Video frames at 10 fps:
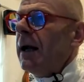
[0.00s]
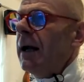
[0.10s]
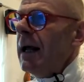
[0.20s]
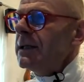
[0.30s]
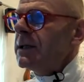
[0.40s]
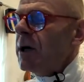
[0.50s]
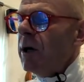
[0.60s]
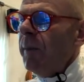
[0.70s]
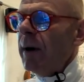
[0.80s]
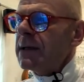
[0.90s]
Let's talk
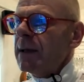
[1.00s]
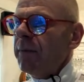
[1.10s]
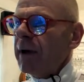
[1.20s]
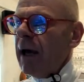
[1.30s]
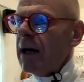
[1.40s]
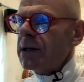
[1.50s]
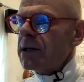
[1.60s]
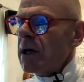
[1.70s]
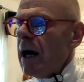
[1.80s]
about something else,